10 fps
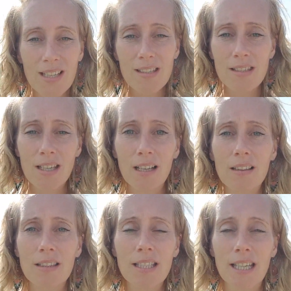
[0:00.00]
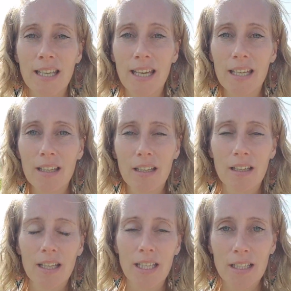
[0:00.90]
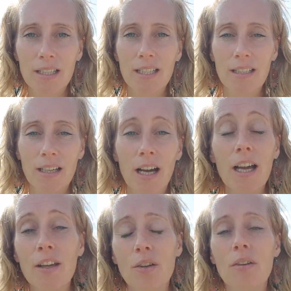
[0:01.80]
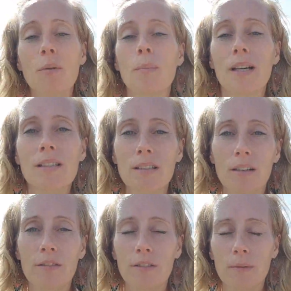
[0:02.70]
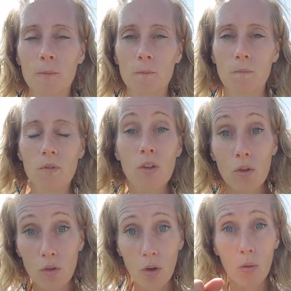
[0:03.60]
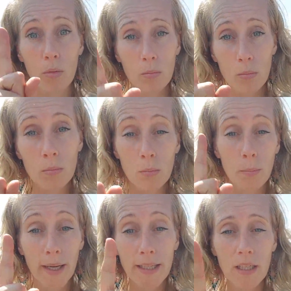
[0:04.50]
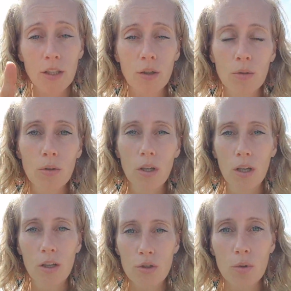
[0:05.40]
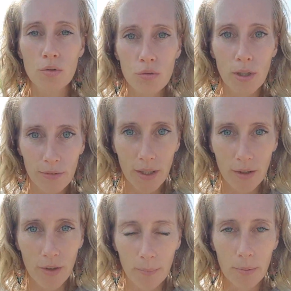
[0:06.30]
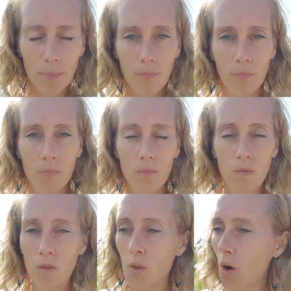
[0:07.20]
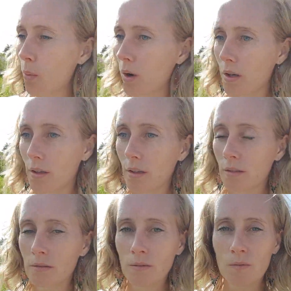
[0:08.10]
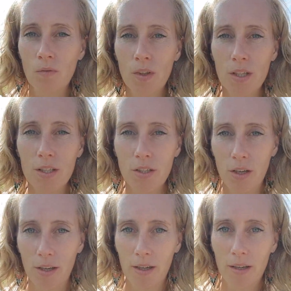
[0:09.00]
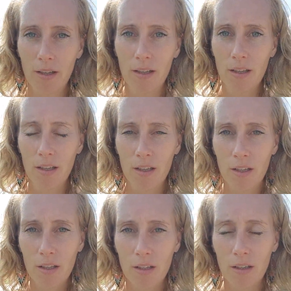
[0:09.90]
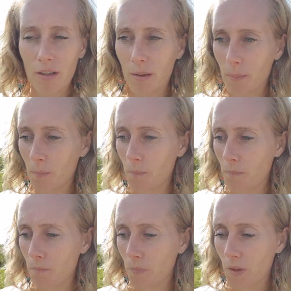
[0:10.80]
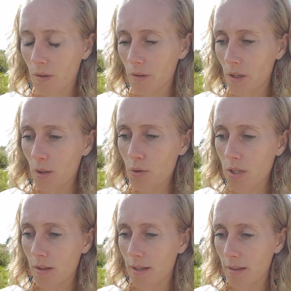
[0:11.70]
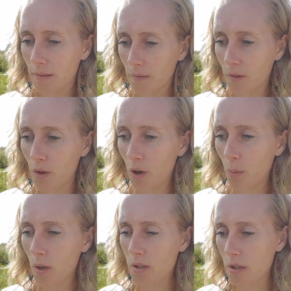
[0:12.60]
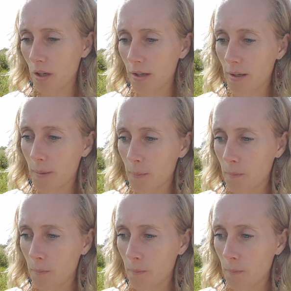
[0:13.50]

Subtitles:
cell DNA healing, I cured myself. So, my dear you, don't you ever give up. No one is gonna how do you say that? No one's gonna